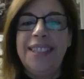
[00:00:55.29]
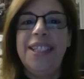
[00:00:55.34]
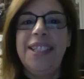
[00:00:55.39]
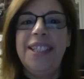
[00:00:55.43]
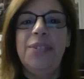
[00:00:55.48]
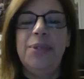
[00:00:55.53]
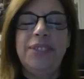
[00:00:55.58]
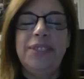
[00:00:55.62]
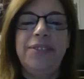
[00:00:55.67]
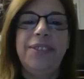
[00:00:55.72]
They
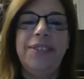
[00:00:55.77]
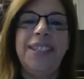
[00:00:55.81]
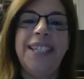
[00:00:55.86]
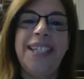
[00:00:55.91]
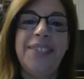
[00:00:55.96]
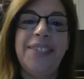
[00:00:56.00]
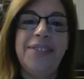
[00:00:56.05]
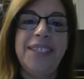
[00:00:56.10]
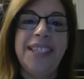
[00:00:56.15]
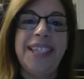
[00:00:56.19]
were
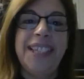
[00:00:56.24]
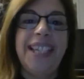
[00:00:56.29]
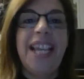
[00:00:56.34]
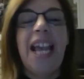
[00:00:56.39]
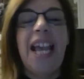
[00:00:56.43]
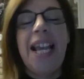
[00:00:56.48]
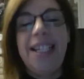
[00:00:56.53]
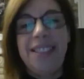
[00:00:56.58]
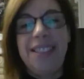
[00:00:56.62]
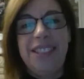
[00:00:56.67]
leaving
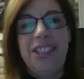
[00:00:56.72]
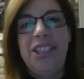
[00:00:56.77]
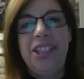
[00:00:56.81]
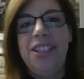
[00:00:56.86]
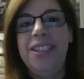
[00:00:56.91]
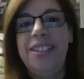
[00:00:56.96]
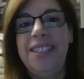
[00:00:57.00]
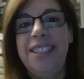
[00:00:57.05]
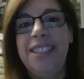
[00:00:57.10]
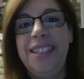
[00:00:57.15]

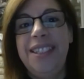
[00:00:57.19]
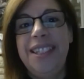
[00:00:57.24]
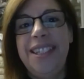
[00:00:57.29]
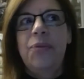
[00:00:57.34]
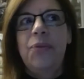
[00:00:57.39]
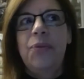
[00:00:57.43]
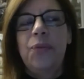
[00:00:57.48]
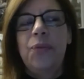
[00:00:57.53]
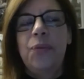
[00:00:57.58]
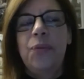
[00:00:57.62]

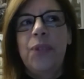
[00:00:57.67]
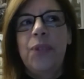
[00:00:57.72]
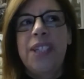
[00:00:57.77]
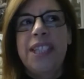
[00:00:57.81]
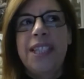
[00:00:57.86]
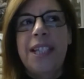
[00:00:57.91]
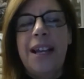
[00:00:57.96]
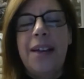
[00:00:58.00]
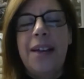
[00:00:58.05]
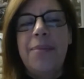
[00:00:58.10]
energized with
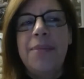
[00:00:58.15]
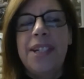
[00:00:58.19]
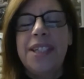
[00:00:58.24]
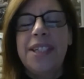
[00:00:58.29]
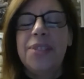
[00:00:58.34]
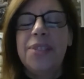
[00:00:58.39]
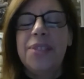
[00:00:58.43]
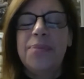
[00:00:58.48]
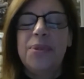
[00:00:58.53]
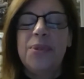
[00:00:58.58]
that
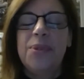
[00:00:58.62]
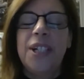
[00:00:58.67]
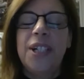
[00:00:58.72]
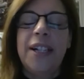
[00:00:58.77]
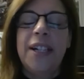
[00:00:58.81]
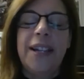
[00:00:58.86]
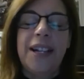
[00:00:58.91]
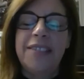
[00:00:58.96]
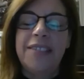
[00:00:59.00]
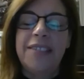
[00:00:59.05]
much more
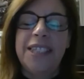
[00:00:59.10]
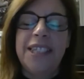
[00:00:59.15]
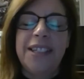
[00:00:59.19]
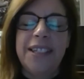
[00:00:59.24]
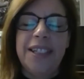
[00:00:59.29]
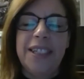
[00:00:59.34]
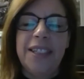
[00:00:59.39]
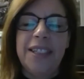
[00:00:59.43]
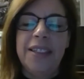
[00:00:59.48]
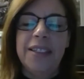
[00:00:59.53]

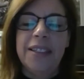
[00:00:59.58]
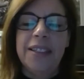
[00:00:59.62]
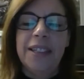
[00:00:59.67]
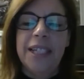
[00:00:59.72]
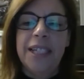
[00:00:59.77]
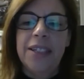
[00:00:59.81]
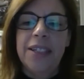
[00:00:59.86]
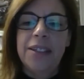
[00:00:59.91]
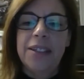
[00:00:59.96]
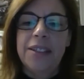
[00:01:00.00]
clarity that they
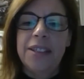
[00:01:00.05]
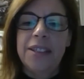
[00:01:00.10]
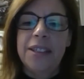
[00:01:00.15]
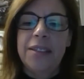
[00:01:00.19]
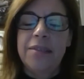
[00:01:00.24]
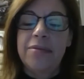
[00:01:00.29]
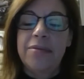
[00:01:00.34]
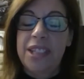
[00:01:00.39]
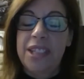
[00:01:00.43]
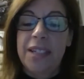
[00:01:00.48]
could
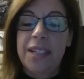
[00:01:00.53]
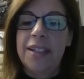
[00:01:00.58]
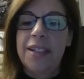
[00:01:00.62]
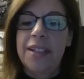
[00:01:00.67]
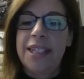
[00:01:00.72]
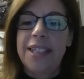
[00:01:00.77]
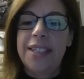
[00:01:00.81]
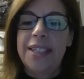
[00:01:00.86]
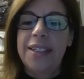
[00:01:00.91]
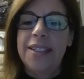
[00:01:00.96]

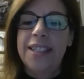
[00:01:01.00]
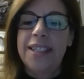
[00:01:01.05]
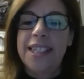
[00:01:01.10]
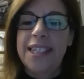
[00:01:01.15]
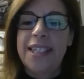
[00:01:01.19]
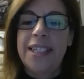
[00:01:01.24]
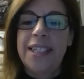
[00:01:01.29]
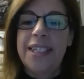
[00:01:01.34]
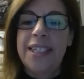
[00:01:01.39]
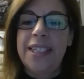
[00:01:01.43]
suddenly
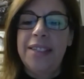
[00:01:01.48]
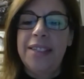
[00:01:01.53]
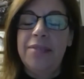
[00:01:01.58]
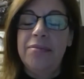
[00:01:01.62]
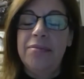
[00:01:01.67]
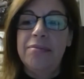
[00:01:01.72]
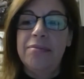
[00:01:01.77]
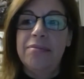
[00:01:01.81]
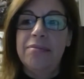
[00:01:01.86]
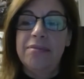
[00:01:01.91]
see
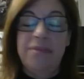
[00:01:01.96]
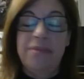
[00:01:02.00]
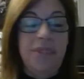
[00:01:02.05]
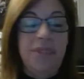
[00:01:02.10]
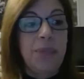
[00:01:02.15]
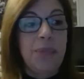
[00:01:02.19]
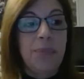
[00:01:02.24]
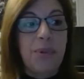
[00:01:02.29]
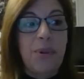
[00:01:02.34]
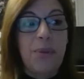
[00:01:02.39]

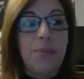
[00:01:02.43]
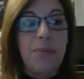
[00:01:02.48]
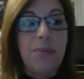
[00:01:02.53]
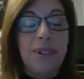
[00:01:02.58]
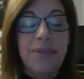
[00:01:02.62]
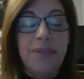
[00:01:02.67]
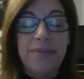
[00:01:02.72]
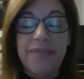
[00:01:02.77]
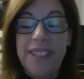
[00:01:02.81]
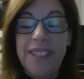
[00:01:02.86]
the
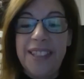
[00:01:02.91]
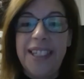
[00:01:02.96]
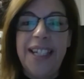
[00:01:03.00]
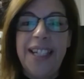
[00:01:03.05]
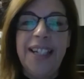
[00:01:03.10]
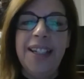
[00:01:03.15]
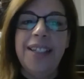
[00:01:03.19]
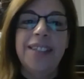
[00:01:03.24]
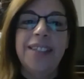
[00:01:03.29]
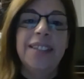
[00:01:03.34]
problem that they
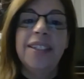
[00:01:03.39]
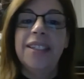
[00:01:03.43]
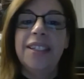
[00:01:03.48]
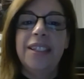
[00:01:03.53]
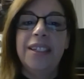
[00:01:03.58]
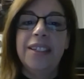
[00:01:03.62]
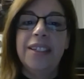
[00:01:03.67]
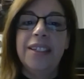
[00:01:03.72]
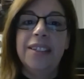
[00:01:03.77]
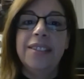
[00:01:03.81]
had
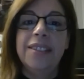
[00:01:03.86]
earlier